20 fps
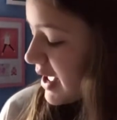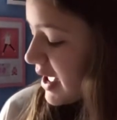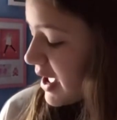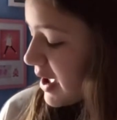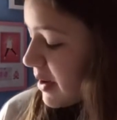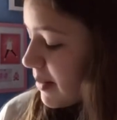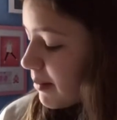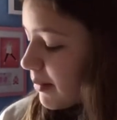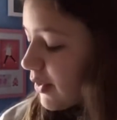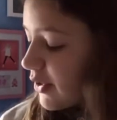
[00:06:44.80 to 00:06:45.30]

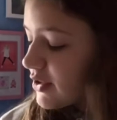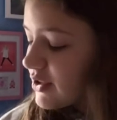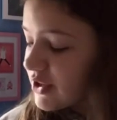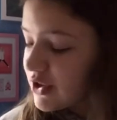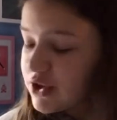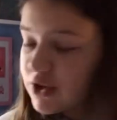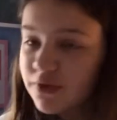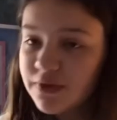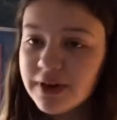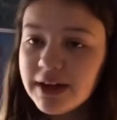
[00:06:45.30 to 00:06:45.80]
most of the
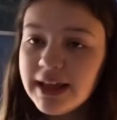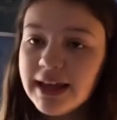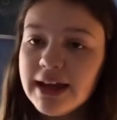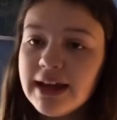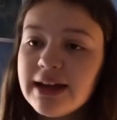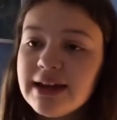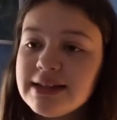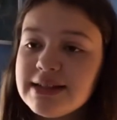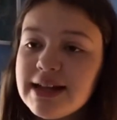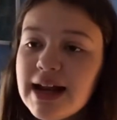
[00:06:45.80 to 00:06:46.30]
stuff in
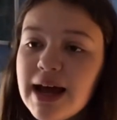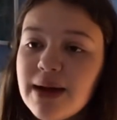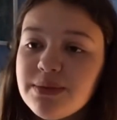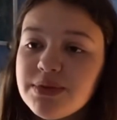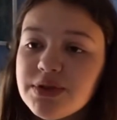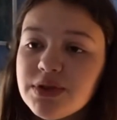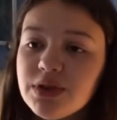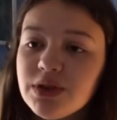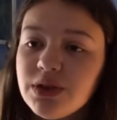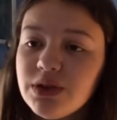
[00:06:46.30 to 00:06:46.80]
here is an
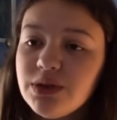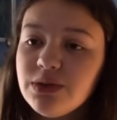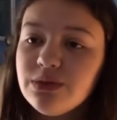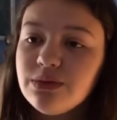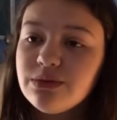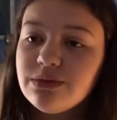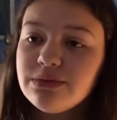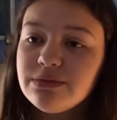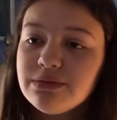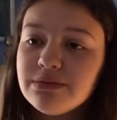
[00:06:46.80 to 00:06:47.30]
absolute
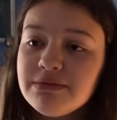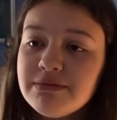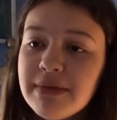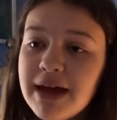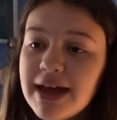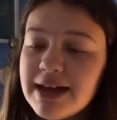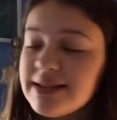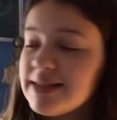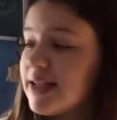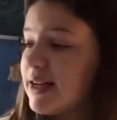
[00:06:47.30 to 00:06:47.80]

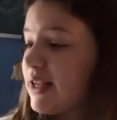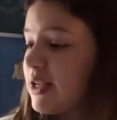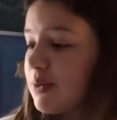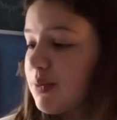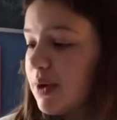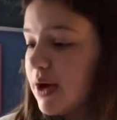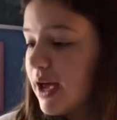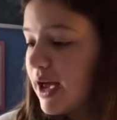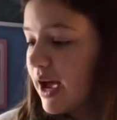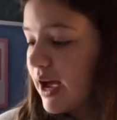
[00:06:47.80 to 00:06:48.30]
mess
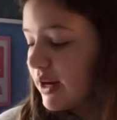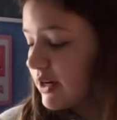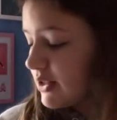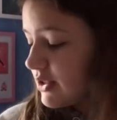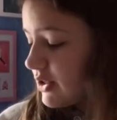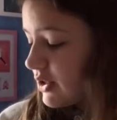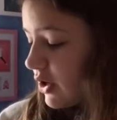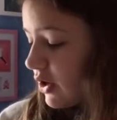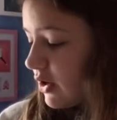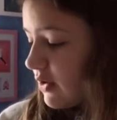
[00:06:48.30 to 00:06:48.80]
anyway,
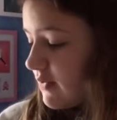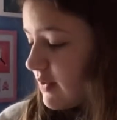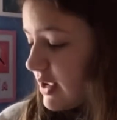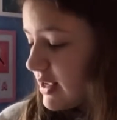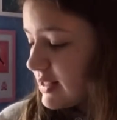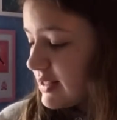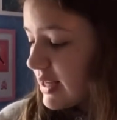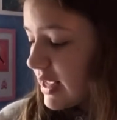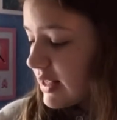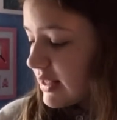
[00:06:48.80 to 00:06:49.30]
and none of it
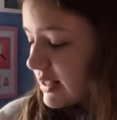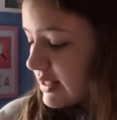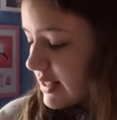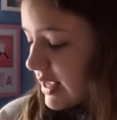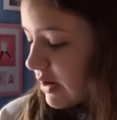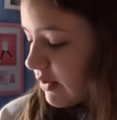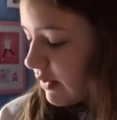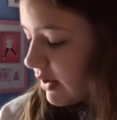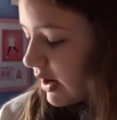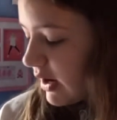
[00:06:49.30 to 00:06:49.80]
is
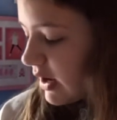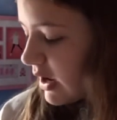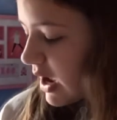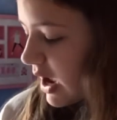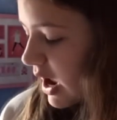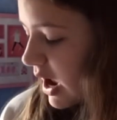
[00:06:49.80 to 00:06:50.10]
necessary.